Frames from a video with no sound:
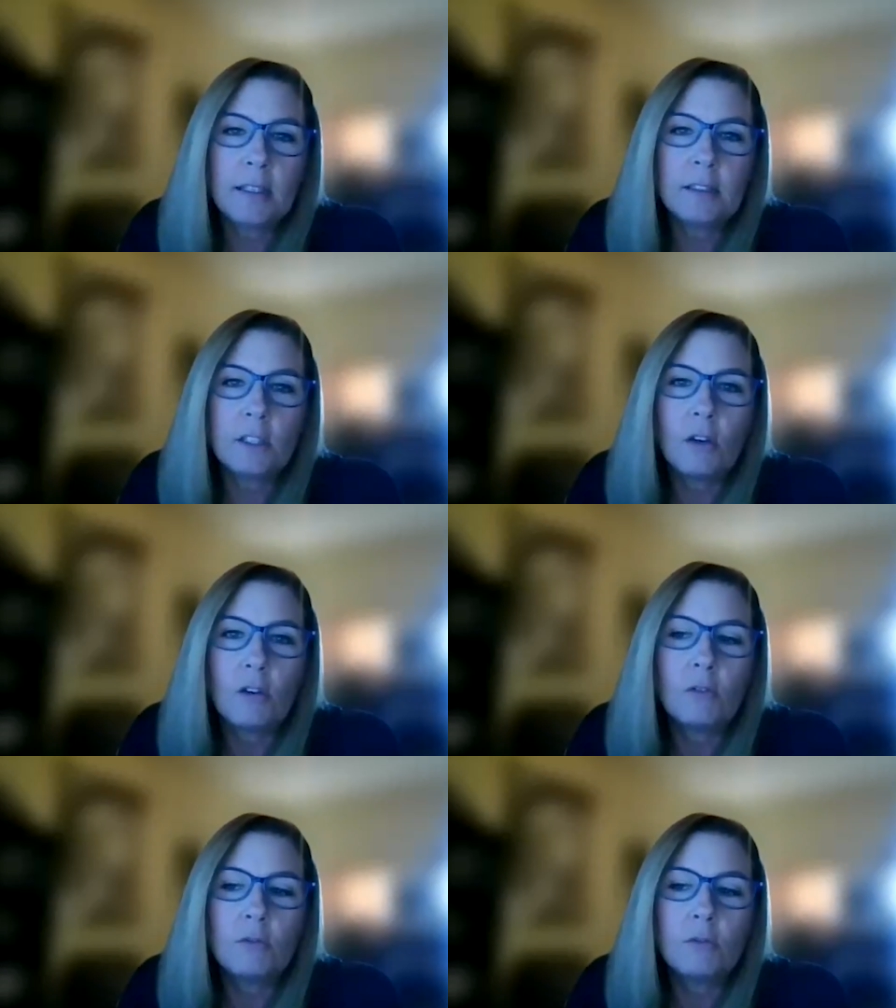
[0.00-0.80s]

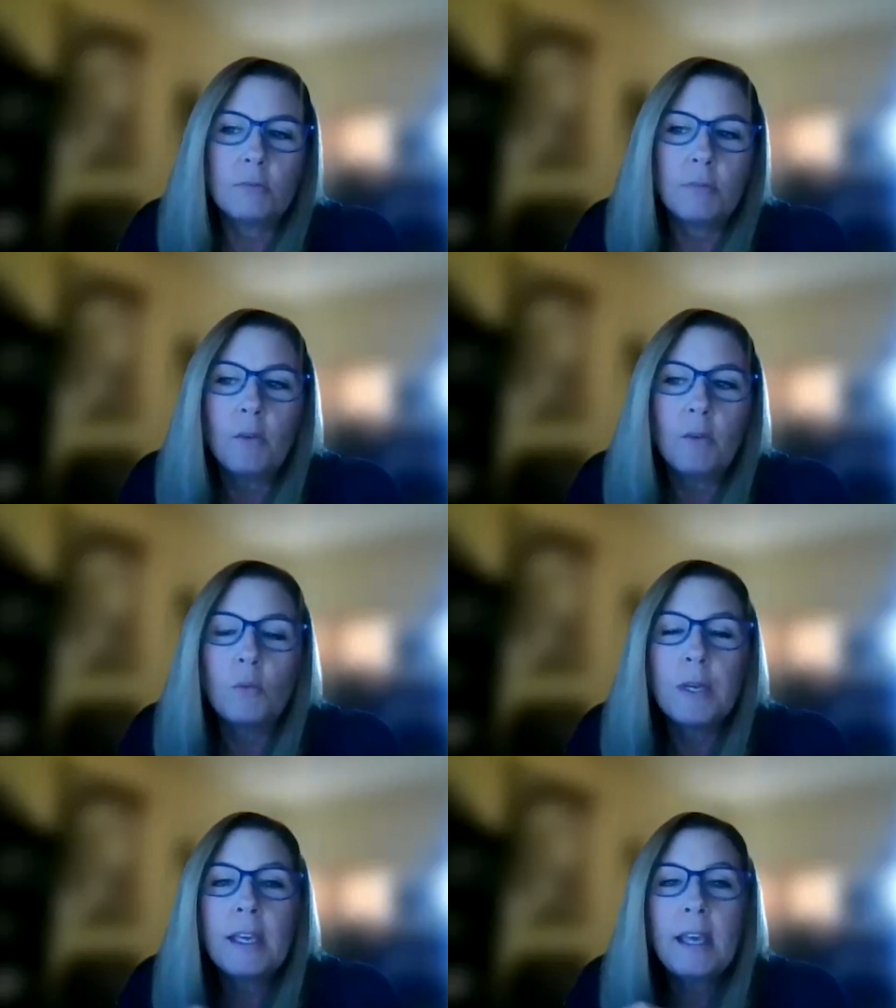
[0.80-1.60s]
So, but
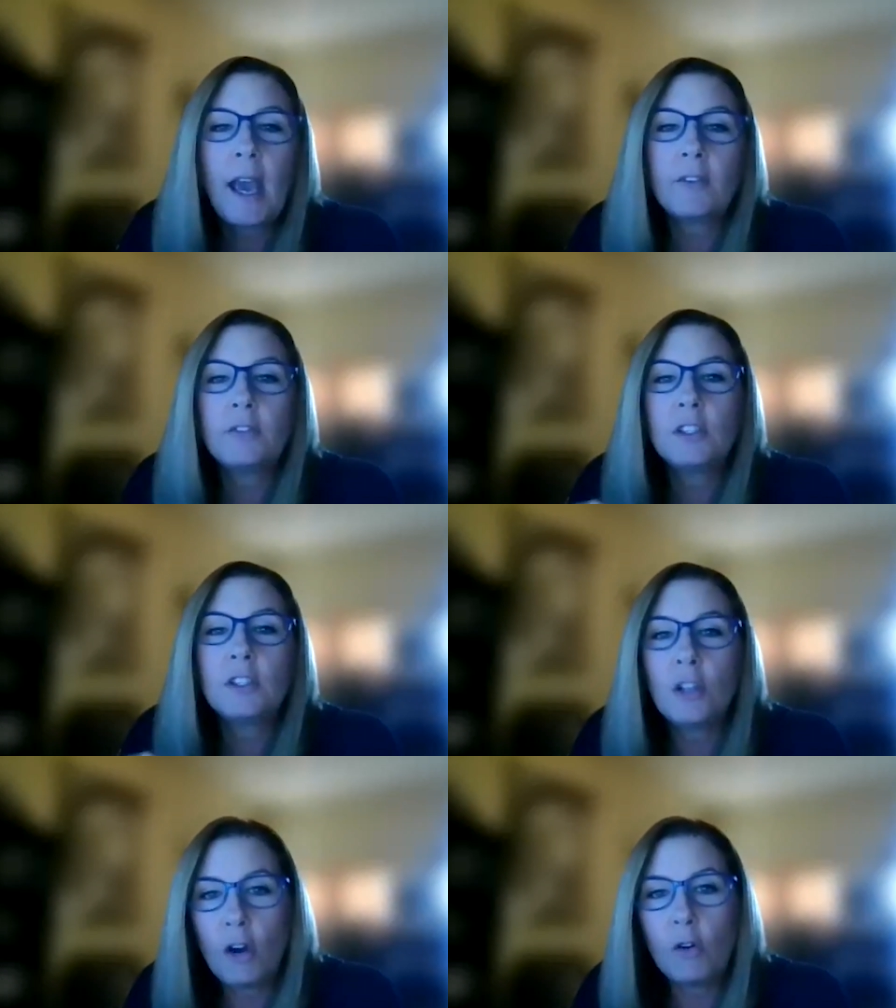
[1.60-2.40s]
we have to
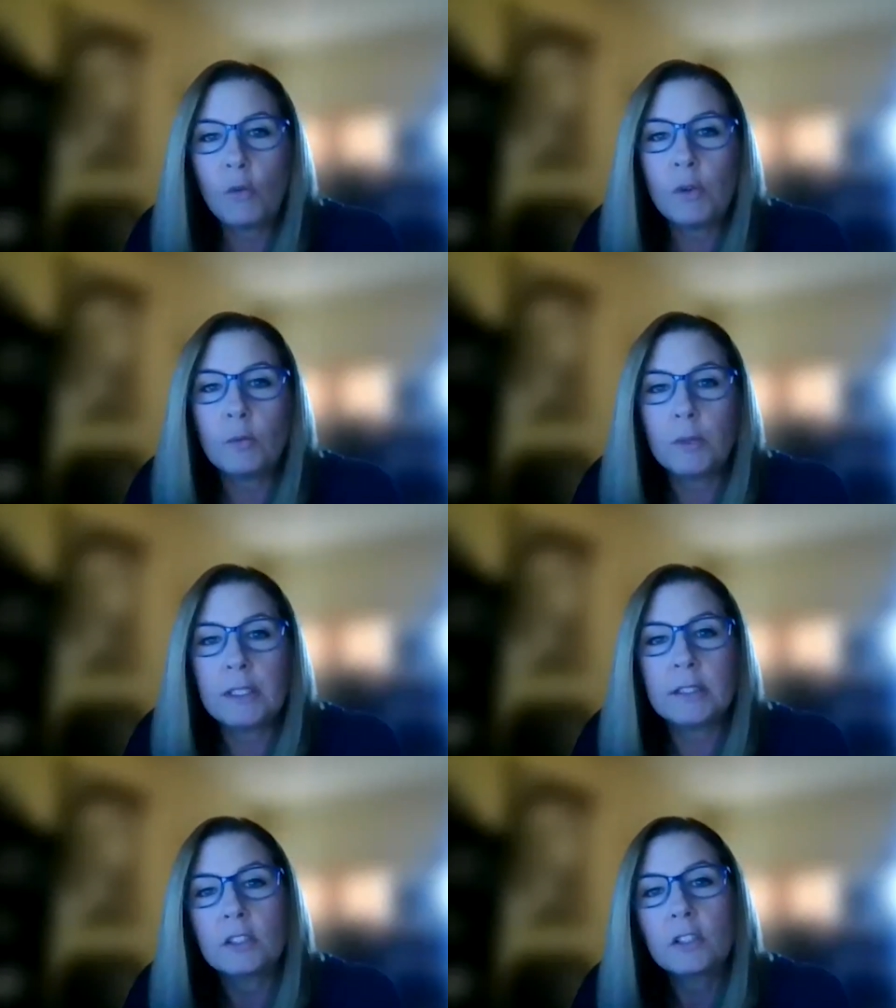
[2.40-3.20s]
know when we
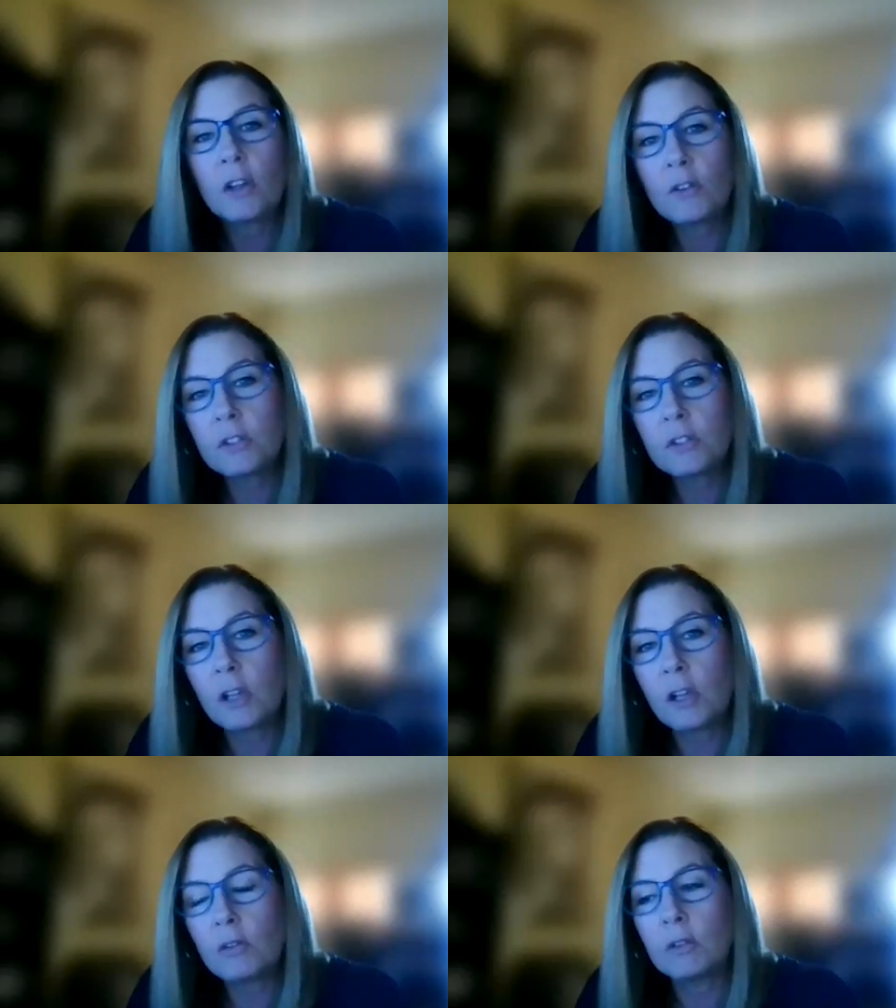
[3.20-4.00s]
disclose the
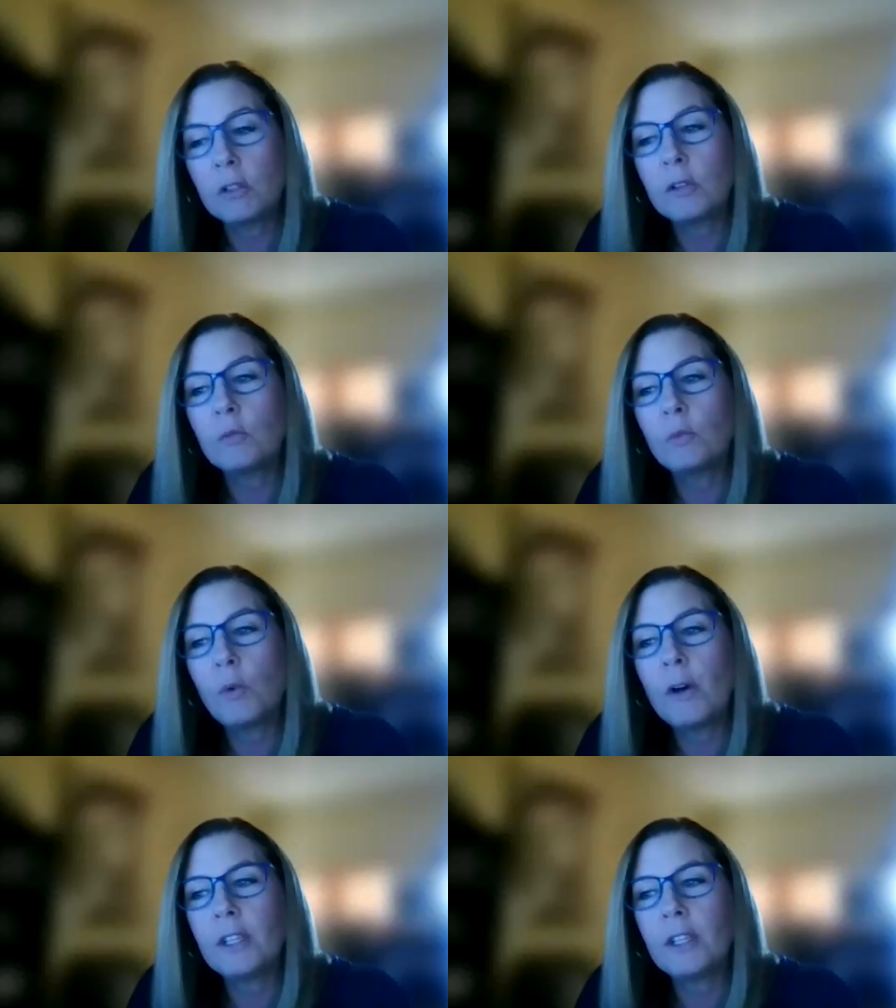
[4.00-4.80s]
loan
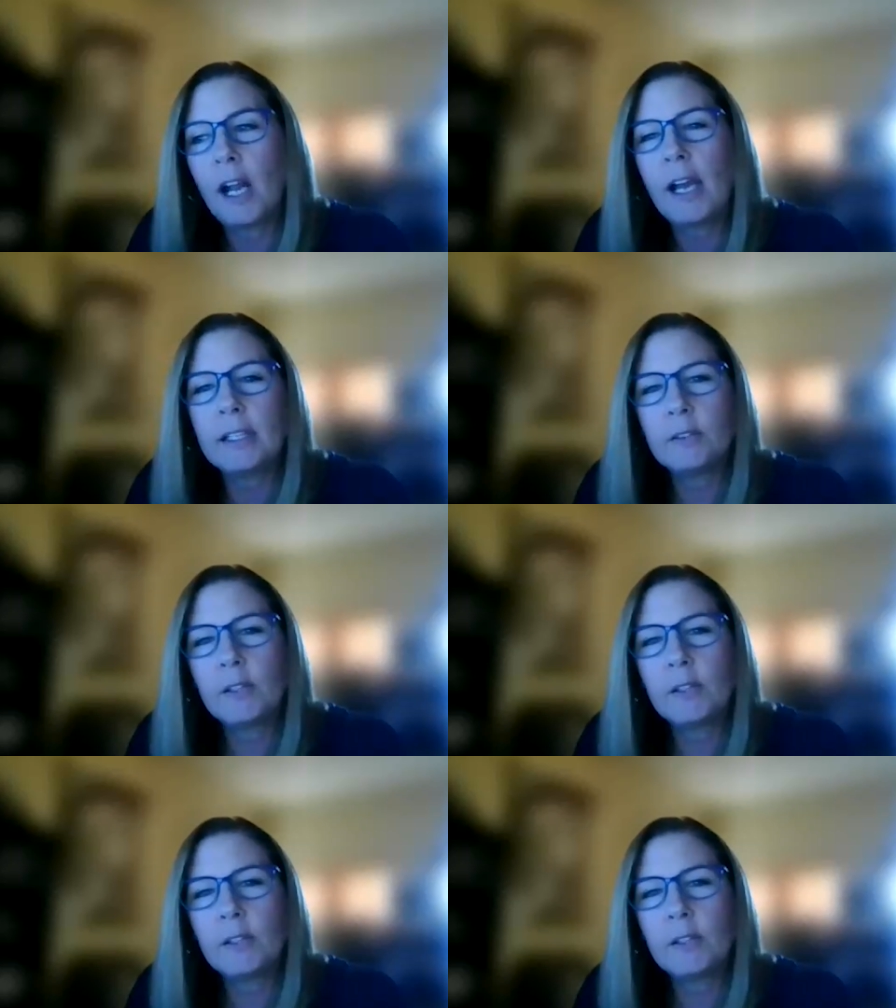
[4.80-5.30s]
what the I